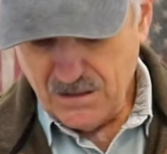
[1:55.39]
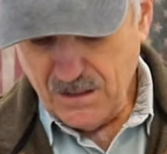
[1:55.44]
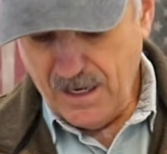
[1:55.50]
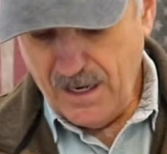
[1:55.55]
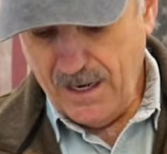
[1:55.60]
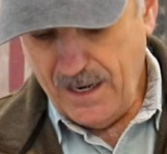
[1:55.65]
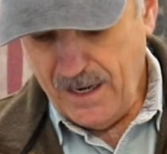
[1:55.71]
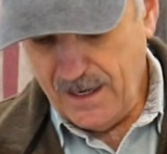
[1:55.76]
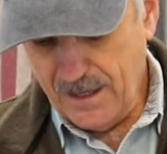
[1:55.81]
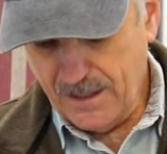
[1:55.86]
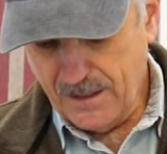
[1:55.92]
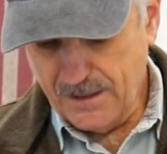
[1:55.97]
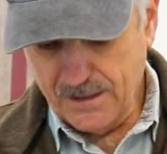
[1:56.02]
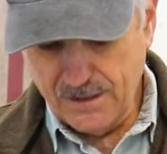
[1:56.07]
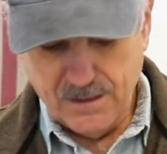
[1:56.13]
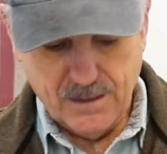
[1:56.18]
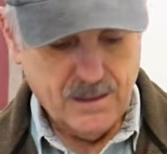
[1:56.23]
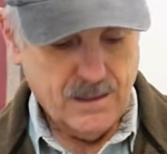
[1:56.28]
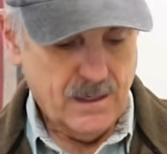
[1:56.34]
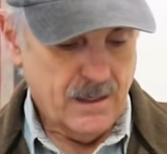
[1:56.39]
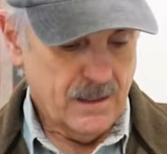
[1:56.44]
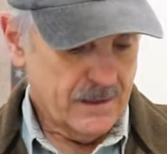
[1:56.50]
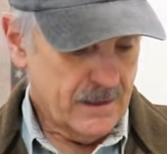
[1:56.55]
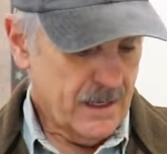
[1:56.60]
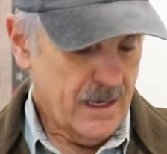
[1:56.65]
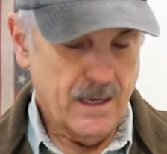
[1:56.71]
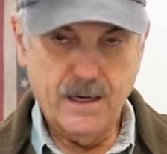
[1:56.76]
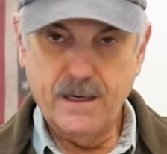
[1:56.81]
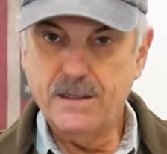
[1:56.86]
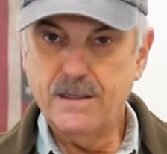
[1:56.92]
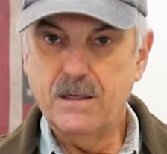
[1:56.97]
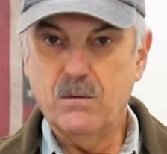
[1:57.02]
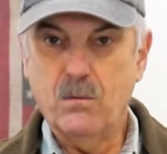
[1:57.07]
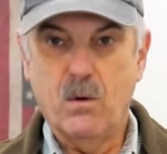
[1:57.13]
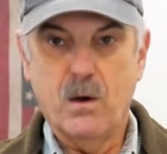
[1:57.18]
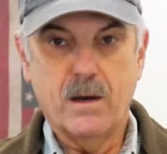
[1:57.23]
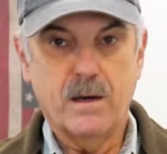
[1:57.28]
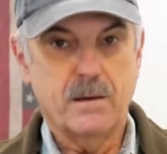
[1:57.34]
And again, I
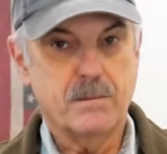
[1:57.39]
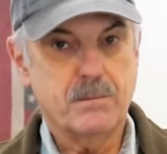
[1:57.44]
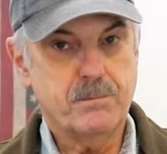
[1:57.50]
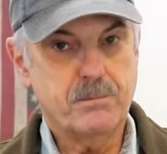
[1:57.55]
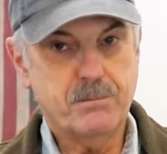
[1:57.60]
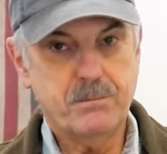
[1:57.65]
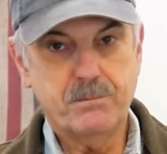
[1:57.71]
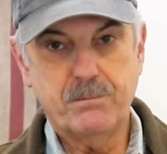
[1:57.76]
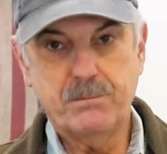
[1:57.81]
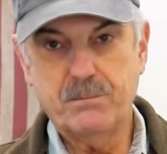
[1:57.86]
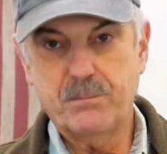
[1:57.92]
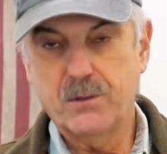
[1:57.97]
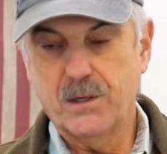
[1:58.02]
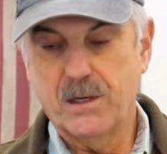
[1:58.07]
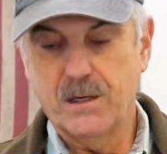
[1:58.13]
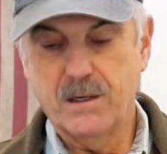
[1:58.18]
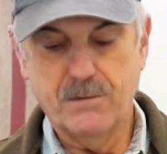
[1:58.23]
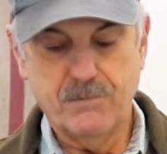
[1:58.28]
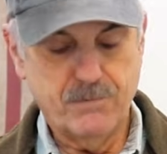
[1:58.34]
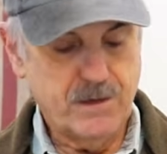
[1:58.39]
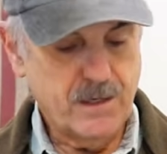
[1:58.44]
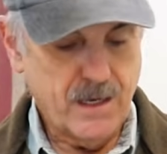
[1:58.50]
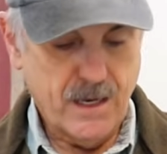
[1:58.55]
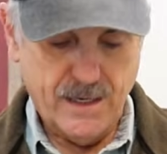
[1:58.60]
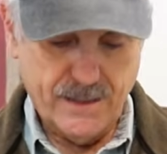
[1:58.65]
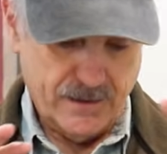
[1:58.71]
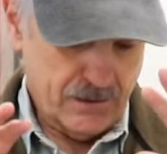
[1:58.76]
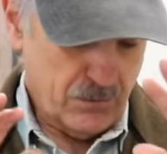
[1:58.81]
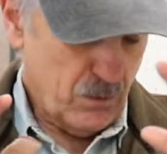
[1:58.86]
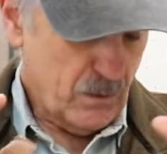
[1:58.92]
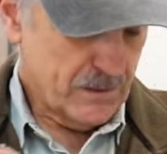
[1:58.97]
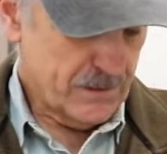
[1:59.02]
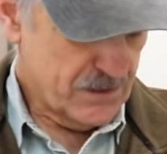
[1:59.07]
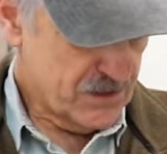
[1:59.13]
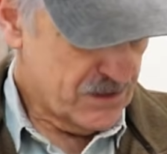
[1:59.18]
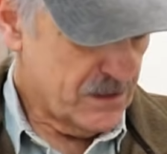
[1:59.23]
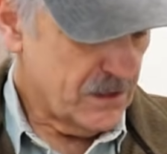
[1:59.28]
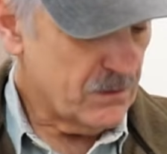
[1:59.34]
didn't want to put in a V8. I wanted
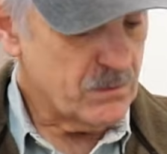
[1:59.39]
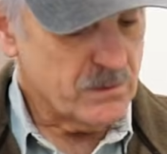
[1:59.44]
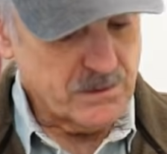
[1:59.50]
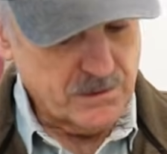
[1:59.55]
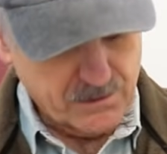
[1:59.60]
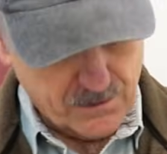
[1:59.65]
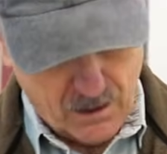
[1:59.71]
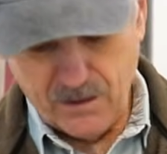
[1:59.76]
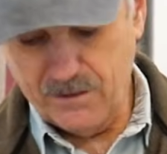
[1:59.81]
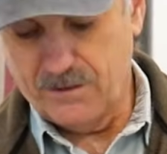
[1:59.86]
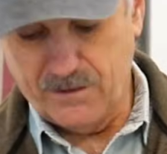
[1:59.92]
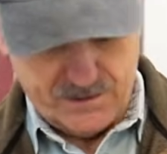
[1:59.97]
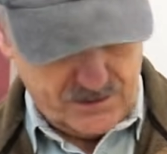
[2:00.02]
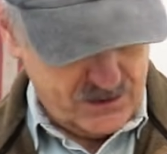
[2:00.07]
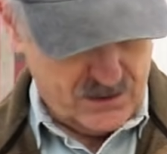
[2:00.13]
to stick with the Dauntless.